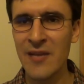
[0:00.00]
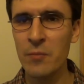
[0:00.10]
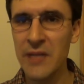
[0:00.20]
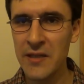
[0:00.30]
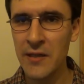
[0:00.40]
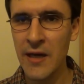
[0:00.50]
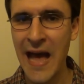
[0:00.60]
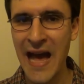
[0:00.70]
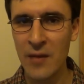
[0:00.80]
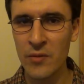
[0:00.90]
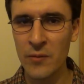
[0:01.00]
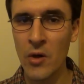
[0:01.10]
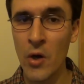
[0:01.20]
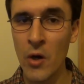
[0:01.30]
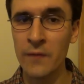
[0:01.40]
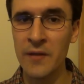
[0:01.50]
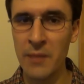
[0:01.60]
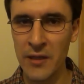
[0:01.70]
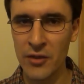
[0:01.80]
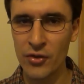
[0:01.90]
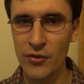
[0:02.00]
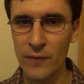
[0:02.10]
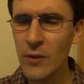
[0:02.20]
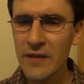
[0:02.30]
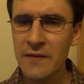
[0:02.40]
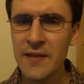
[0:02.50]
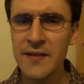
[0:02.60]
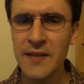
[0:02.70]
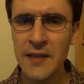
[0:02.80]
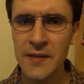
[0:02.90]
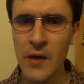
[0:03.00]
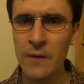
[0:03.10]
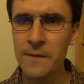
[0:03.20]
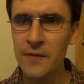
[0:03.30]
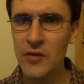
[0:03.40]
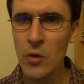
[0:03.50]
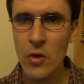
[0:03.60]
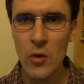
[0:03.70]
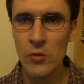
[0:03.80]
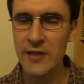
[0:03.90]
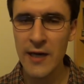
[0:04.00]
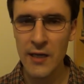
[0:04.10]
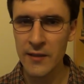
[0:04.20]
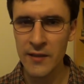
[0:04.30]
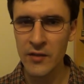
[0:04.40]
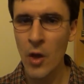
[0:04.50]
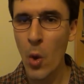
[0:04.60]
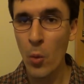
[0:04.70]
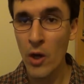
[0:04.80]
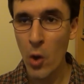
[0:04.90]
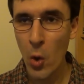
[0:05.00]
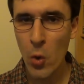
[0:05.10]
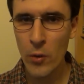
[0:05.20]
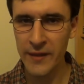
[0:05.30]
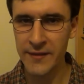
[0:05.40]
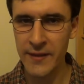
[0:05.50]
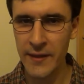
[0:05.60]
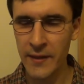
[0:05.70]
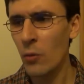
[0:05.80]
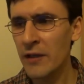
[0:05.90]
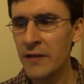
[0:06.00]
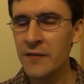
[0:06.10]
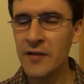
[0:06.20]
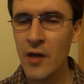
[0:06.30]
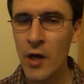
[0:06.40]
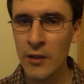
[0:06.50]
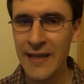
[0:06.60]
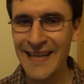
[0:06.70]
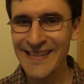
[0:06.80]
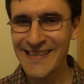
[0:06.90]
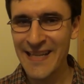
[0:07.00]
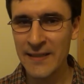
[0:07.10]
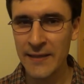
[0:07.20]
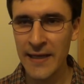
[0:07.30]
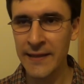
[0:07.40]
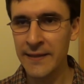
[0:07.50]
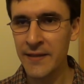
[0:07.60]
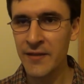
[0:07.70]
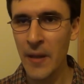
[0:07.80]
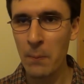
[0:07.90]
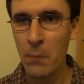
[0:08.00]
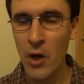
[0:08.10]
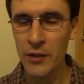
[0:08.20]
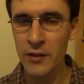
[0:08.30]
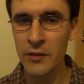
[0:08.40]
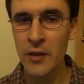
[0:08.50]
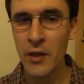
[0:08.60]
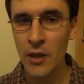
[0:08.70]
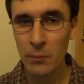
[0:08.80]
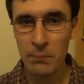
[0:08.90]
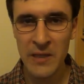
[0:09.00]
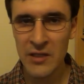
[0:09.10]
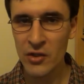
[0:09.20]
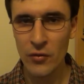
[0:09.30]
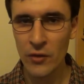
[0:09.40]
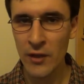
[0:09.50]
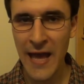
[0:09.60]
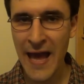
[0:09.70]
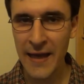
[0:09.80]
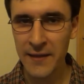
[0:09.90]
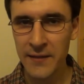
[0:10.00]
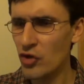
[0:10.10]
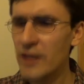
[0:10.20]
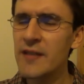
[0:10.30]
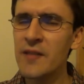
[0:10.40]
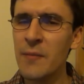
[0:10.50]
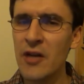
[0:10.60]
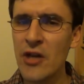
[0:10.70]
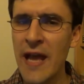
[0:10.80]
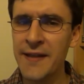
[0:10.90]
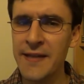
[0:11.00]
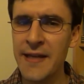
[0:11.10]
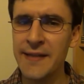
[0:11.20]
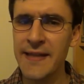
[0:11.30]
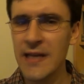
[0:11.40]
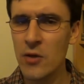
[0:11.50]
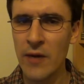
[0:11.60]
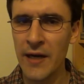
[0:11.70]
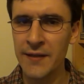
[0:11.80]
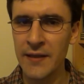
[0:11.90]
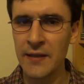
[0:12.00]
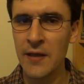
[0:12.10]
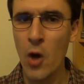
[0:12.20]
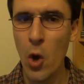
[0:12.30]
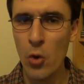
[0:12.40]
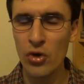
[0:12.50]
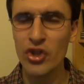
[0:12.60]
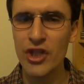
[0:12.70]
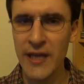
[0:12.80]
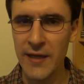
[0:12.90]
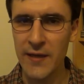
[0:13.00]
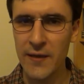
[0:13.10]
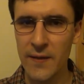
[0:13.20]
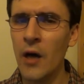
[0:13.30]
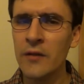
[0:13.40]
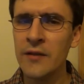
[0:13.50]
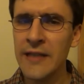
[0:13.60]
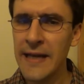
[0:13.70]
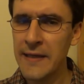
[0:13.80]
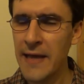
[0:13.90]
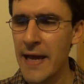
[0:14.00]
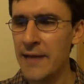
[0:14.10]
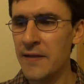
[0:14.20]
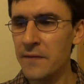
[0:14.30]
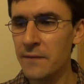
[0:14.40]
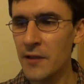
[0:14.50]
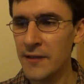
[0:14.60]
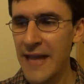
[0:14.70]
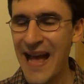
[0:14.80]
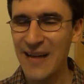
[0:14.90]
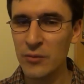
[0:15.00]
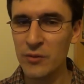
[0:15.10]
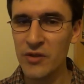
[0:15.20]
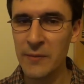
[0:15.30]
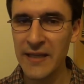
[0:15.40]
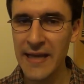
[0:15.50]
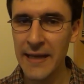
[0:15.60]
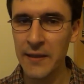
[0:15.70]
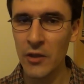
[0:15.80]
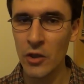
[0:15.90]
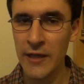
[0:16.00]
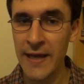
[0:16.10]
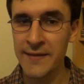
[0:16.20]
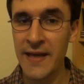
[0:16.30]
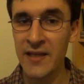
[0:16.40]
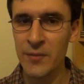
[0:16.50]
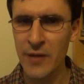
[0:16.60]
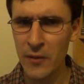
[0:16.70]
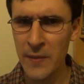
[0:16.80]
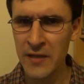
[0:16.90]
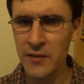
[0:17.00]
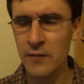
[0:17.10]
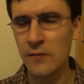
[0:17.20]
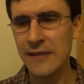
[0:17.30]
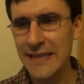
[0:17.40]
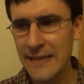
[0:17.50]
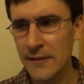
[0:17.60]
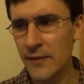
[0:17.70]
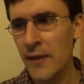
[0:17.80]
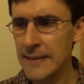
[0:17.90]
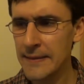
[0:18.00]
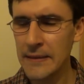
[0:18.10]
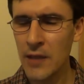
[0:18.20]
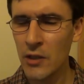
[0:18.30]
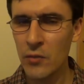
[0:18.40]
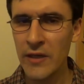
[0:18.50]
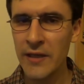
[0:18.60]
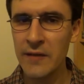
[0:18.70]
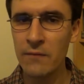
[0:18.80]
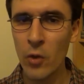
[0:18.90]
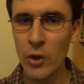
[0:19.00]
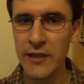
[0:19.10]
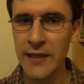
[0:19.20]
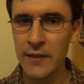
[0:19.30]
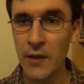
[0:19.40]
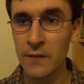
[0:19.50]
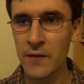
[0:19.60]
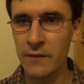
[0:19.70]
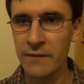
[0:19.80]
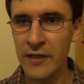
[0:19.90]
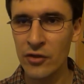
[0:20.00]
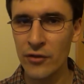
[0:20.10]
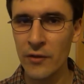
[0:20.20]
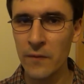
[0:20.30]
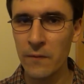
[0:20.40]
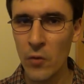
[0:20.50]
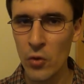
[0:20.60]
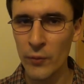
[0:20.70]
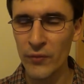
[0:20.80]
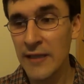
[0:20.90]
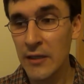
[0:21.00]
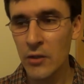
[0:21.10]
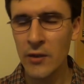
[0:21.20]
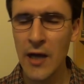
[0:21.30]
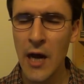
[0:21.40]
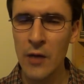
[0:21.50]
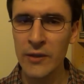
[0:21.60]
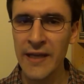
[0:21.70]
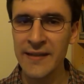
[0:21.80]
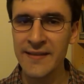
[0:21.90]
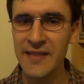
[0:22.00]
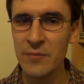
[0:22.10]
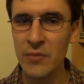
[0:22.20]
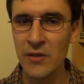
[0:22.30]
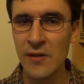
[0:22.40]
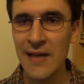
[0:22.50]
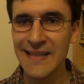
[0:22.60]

and bitter album of the bunch. So what if the seeds of so-called darkness were always there? What if Scott excelled at this modern minstrel act just as much as he satirized the whole shtick? On the other hand, the first album to be catalogued as experimental, Tilt, is not really devoid yet of conventional forms that could count as simple,